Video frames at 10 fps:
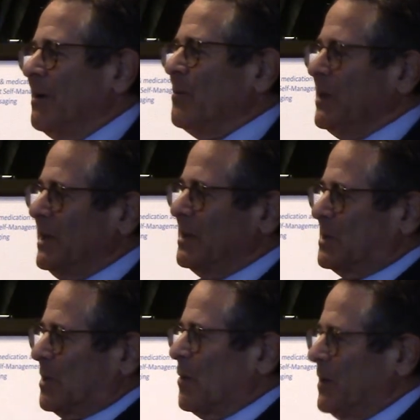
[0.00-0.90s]
We
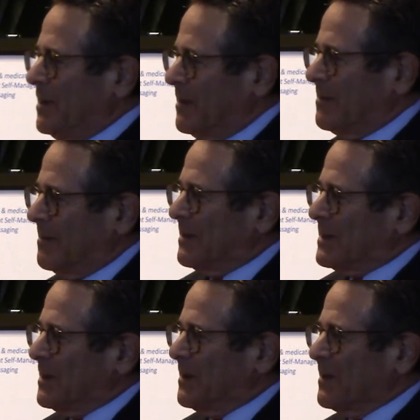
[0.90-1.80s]
need Tony
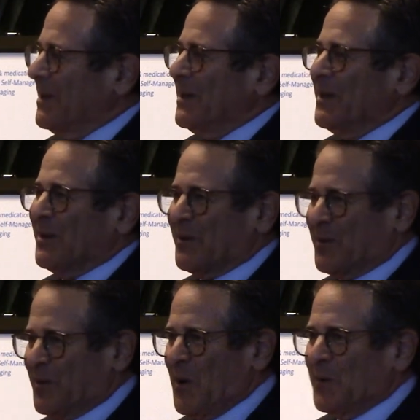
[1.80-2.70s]
to
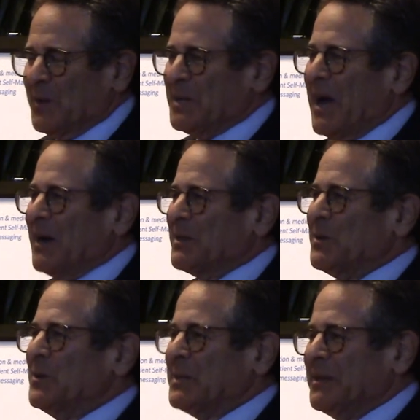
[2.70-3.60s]
go to the
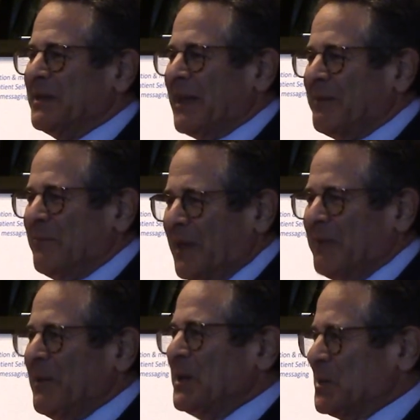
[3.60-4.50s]
doctors
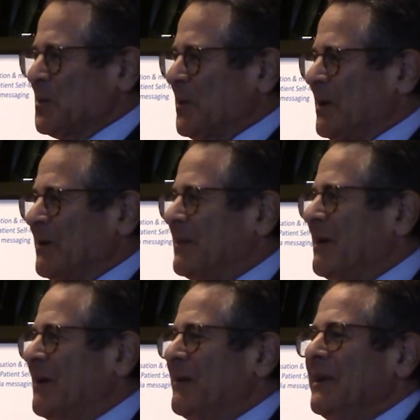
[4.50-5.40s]
and make sure
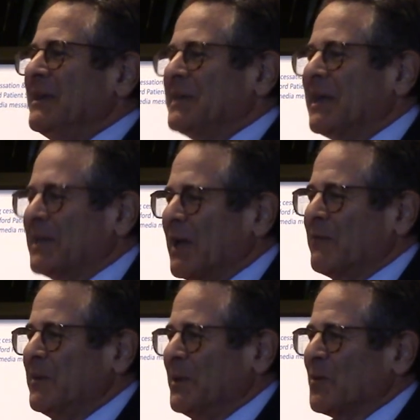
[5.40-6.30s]
they're telling
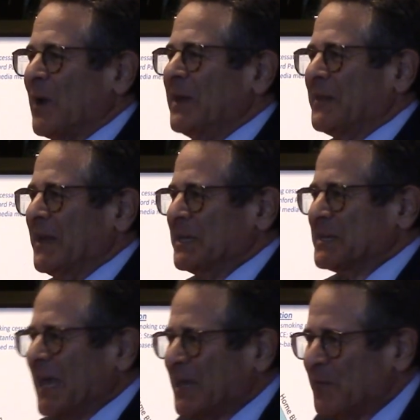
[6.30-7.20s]
everybody the right
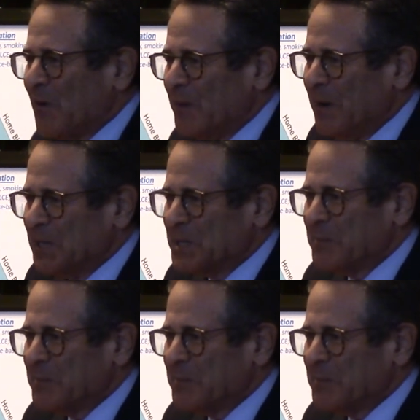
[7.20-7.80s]
things. Thank you very much.